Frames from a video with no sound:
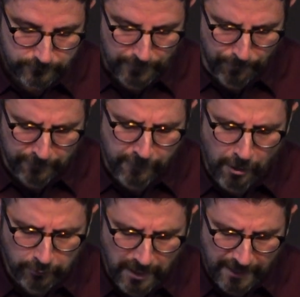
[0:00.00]
above
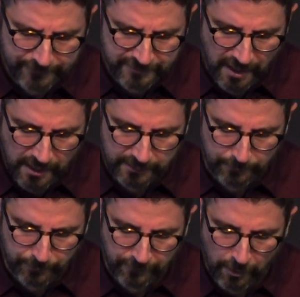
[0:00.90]
all livestock and
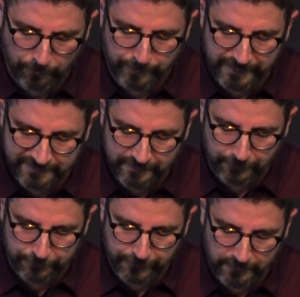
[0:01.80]
above all beasts of
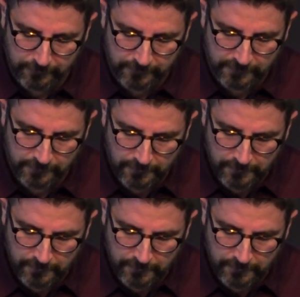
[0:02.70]
the field.